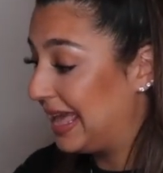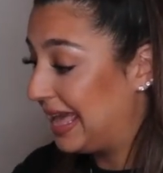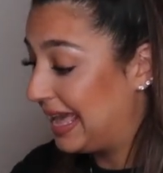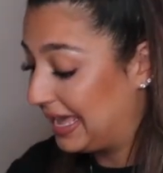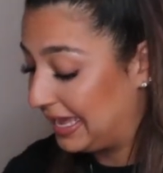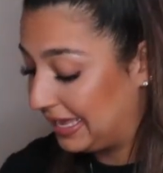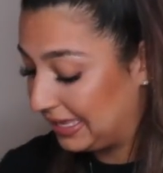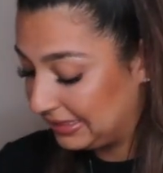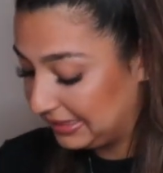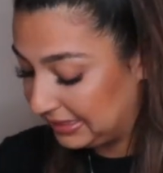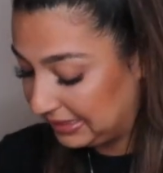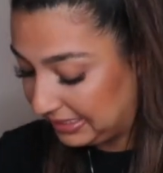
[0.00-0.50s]

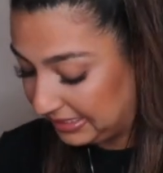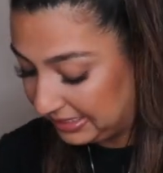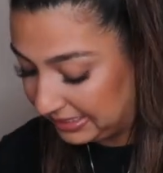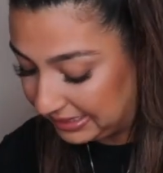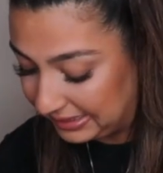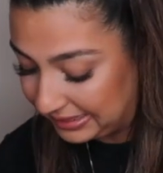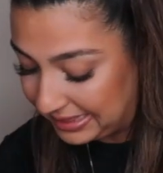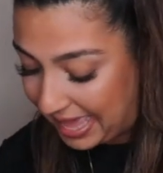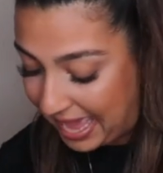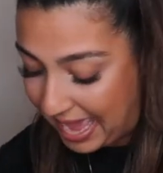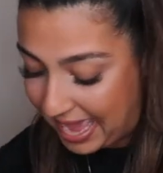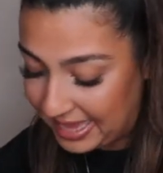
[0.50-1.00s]
And the
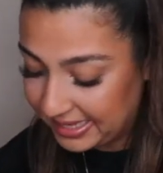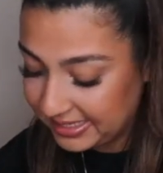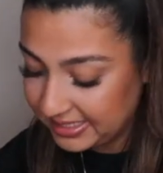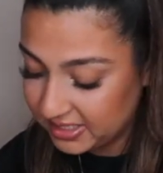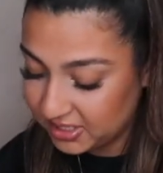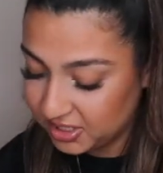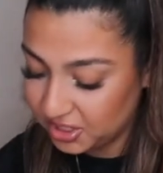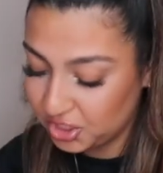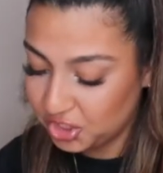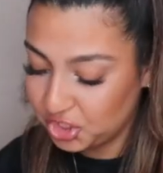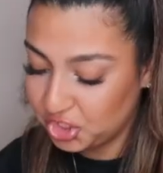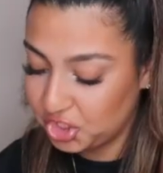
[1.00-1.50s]
last
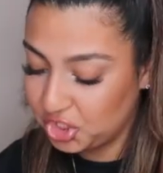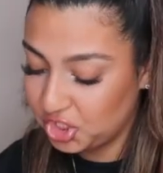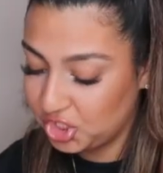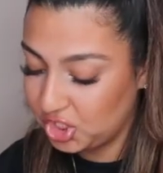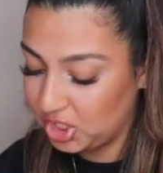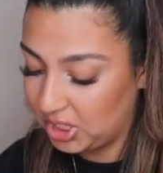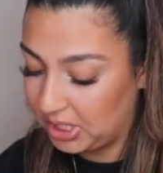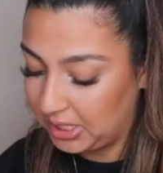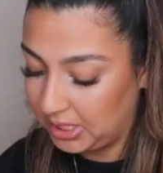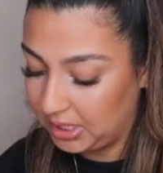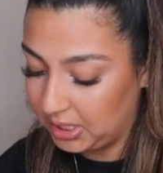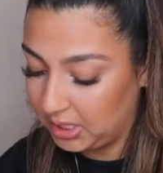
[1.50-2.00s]

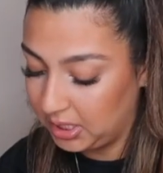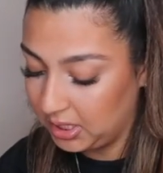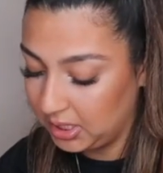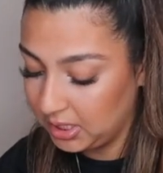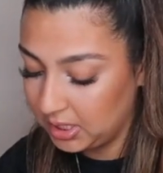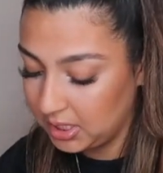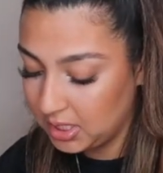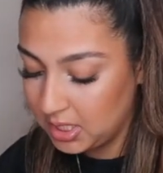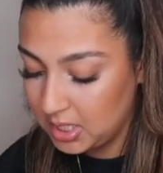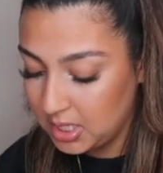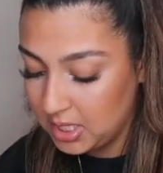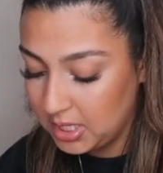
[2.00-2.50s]
shade
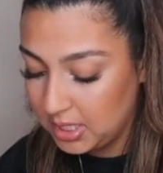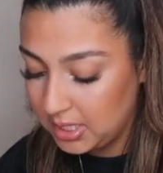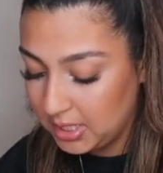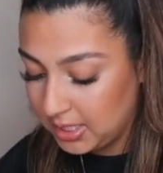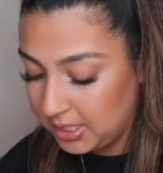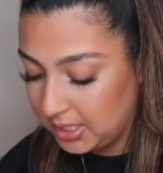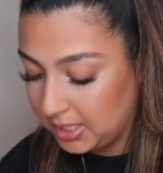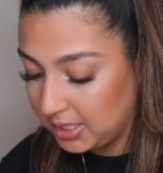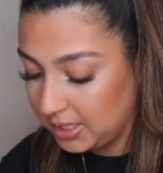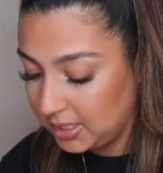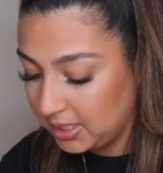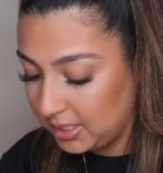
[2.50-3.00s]

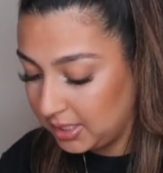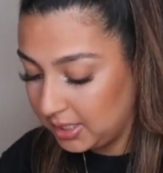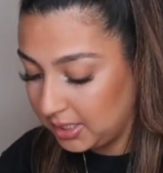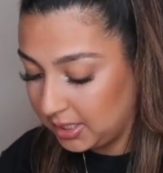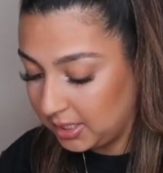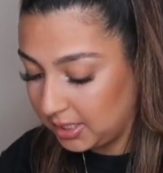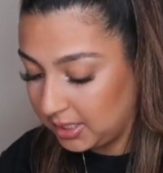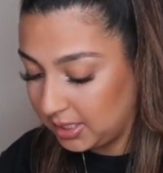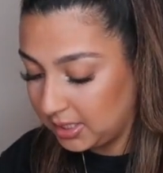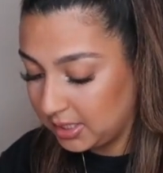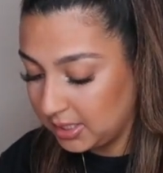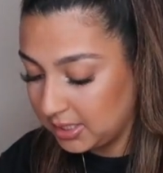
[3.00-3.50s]

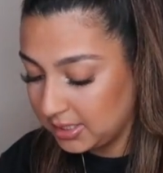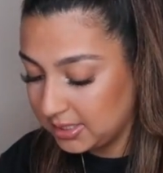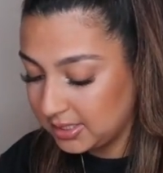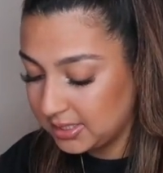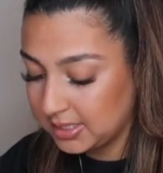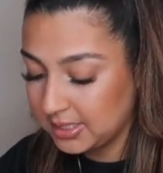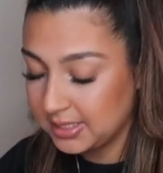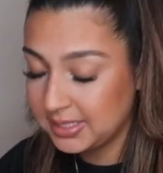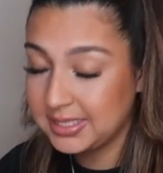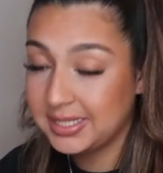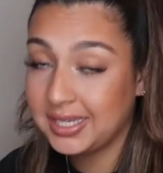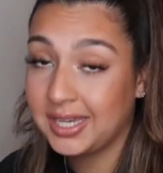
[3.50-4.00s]

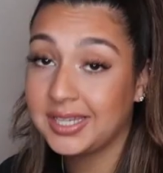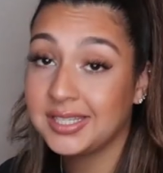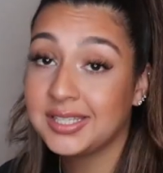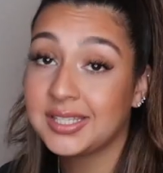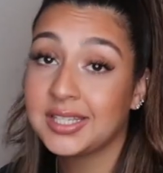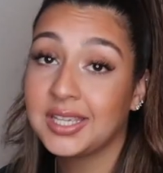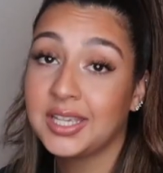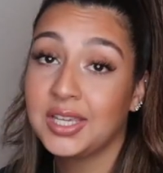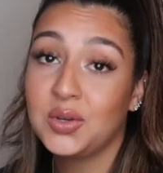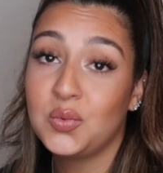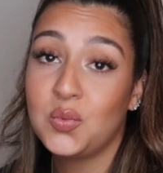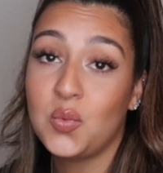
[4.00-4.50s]
is
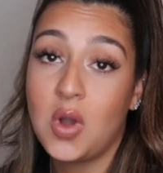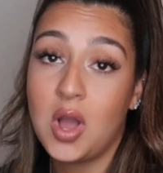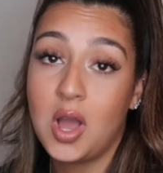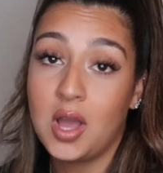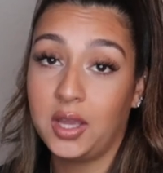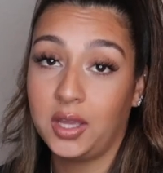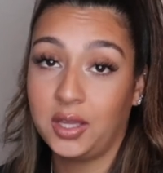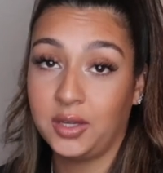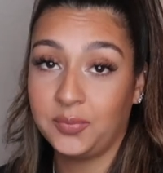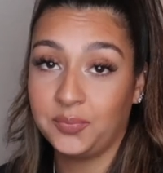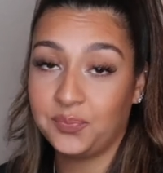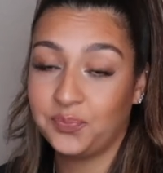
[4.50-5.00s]
Tuscan
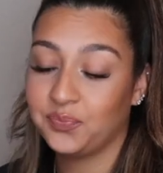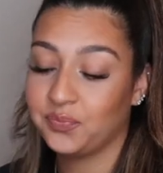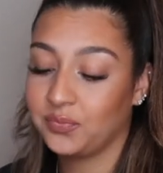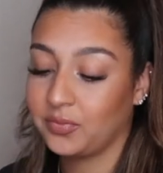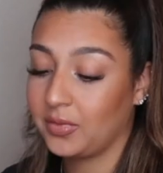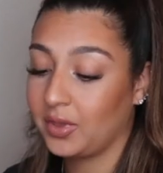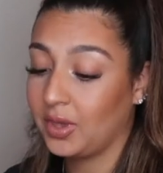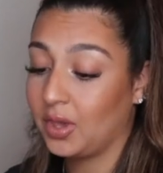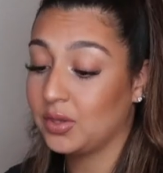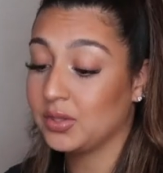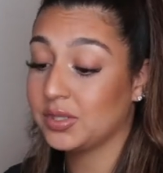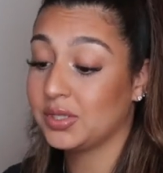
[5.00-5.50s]
Wine.
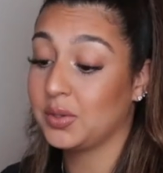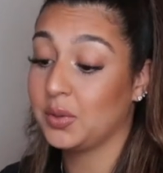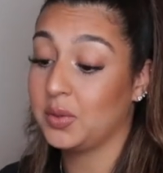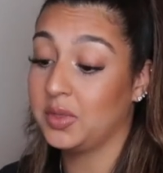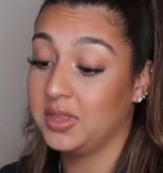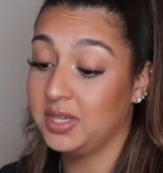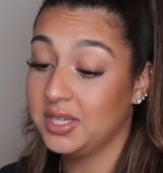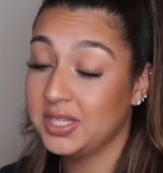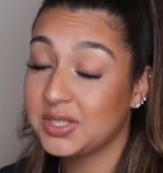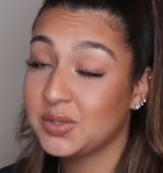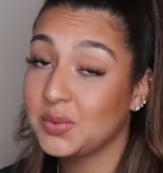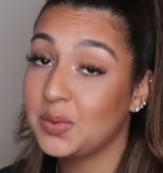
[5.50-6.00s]
So
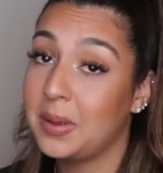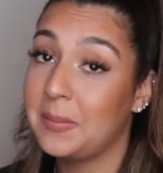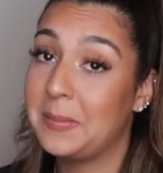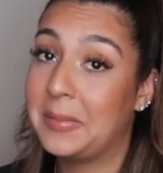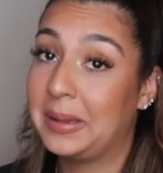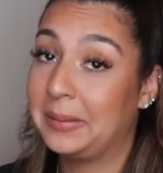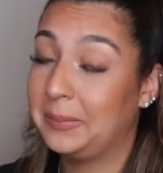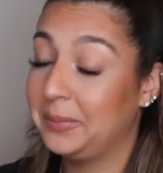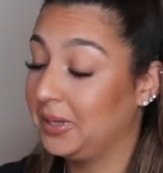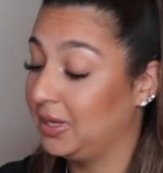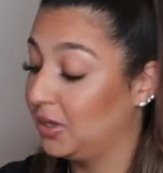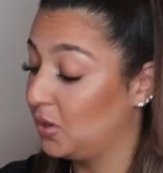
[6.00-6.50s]
this one
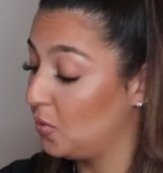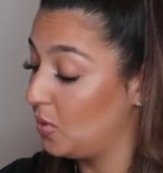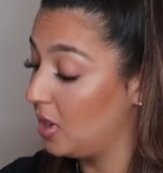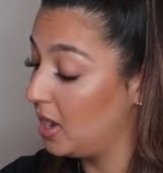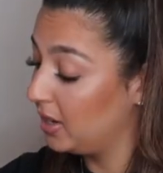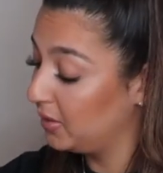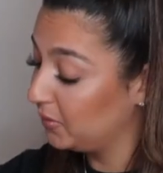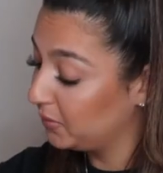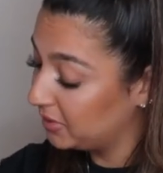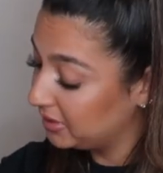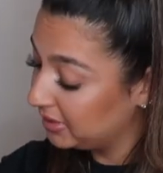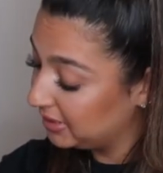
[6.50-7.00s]
might be a
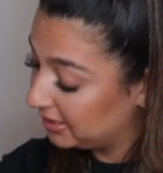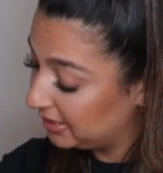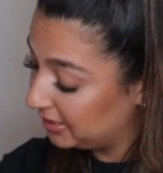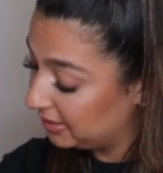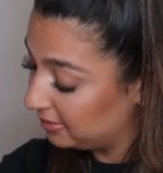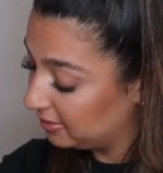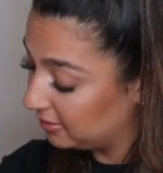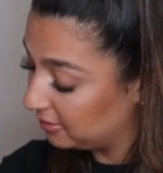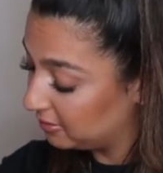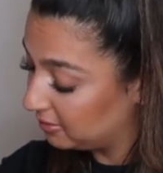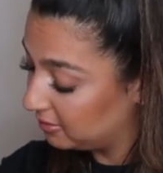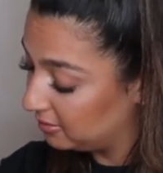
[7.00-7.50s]
wine one
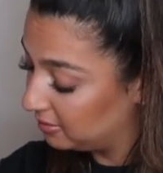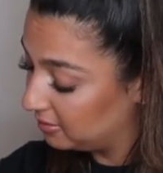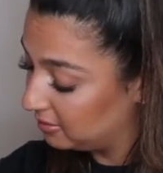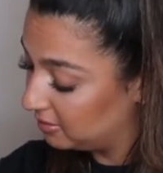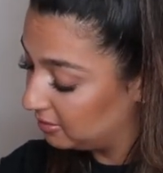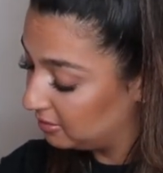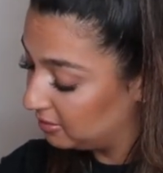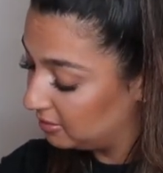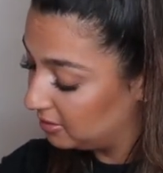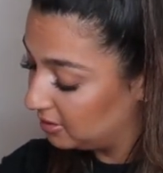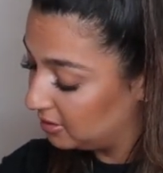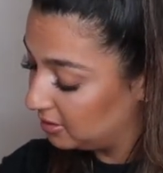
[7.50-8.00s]
too.
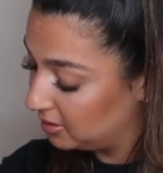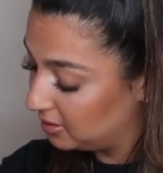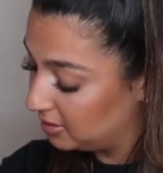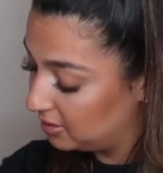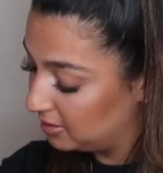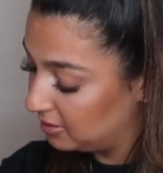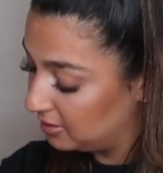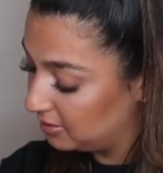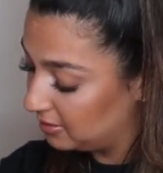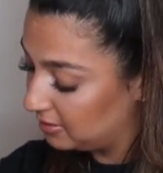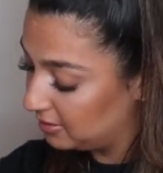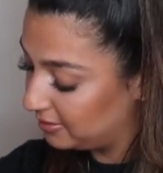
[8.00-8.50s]

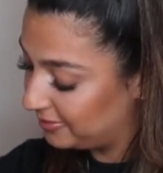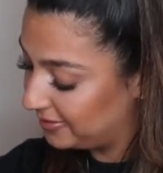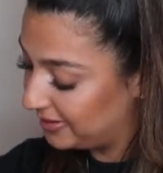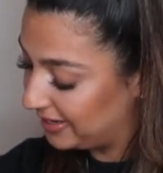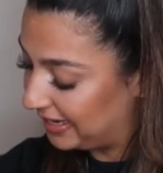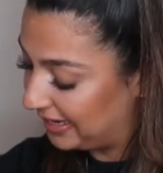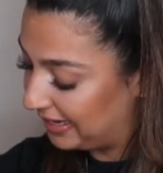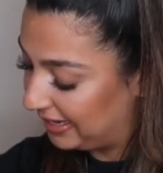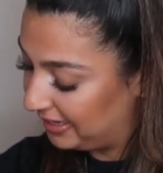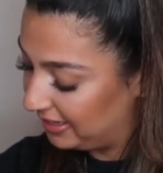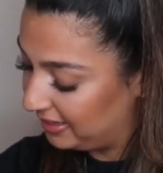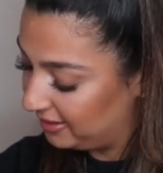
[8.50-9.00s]

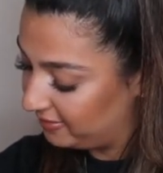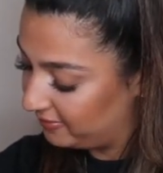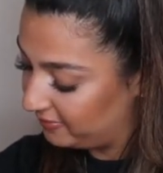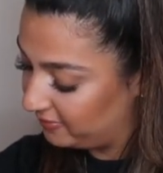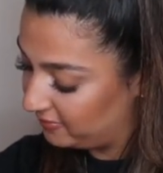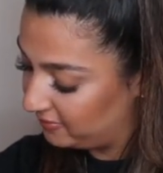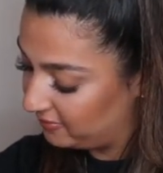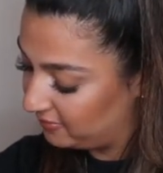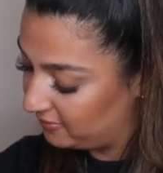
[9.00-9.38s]
Okay.